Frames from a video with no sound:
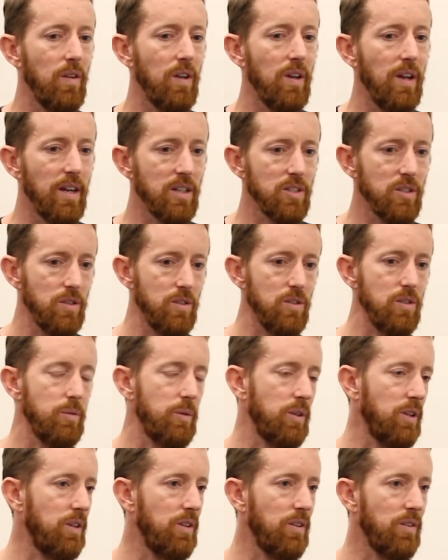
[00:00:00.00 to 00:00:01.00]
then actually
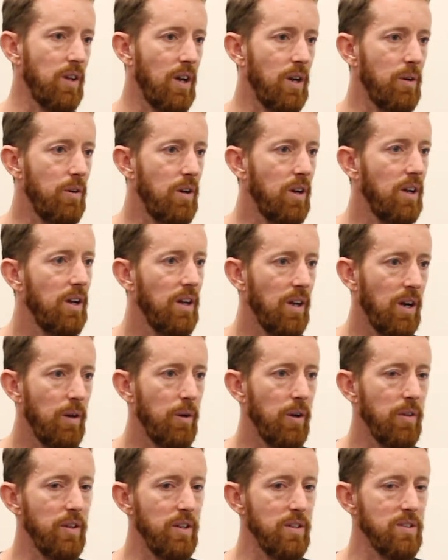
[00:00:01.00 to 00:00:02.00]
doing it is how
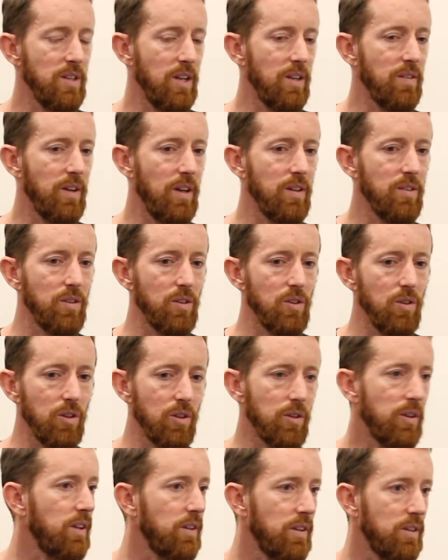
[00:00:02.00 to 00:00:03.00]
I then take that to
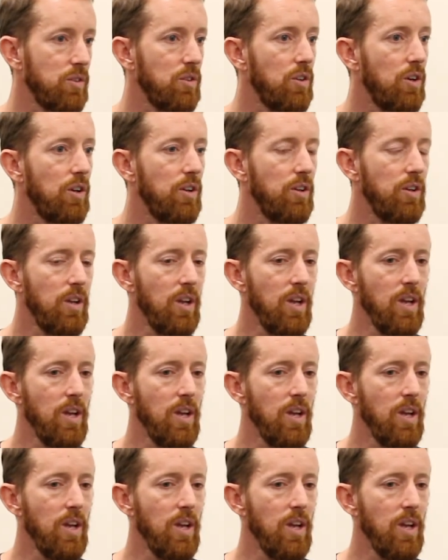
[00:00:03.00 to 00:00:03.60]
concretely learn.